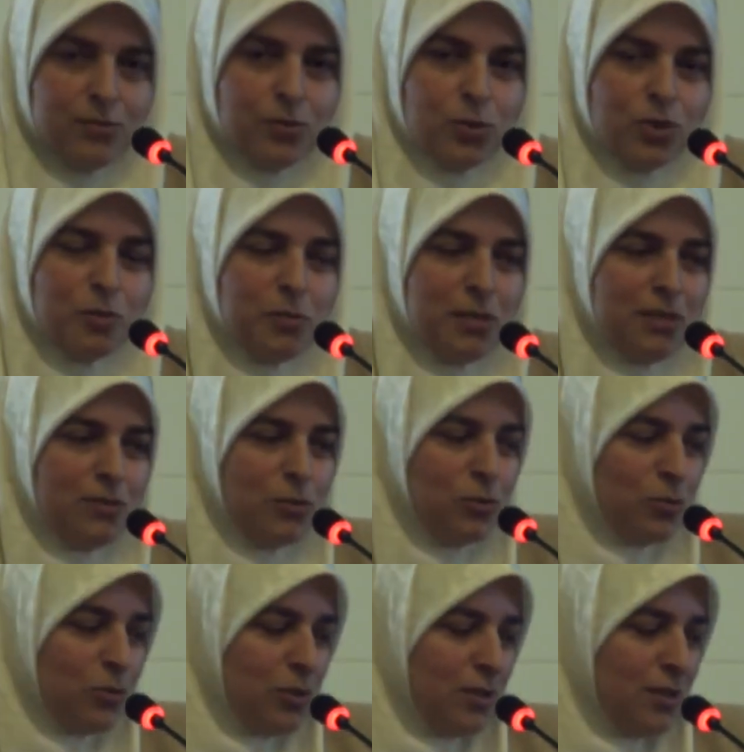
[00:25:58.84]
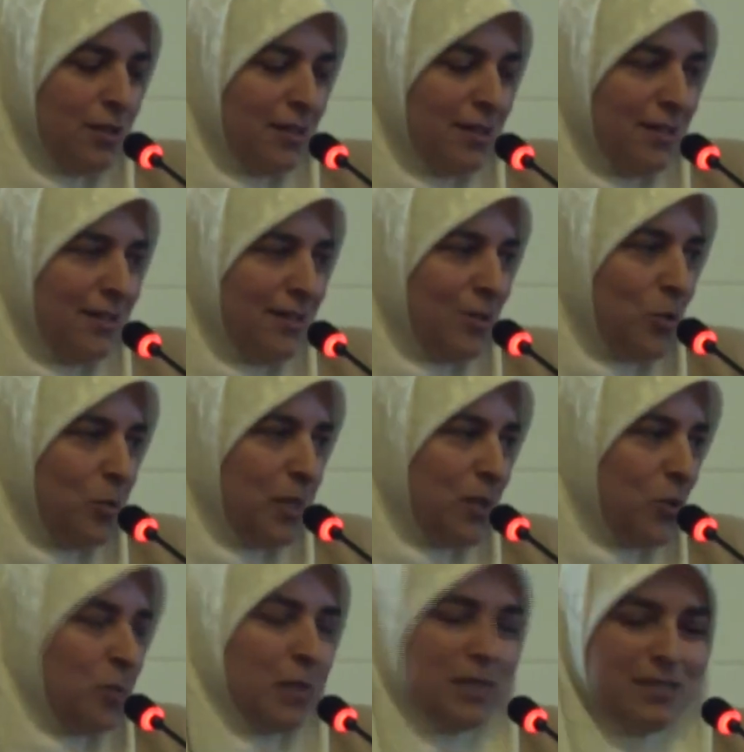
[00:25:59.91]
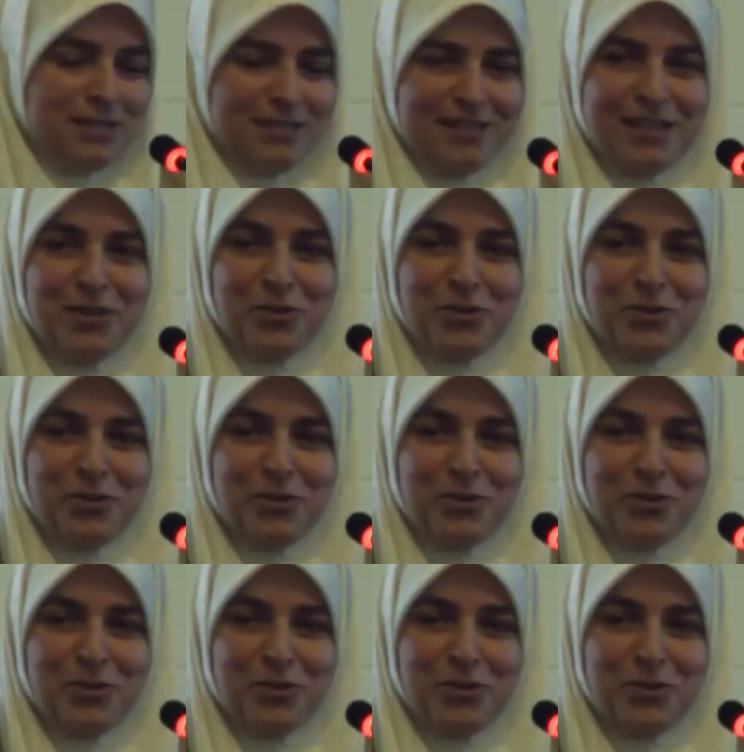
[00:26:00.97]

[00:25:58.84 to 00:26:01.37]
wants me to go back to my seat.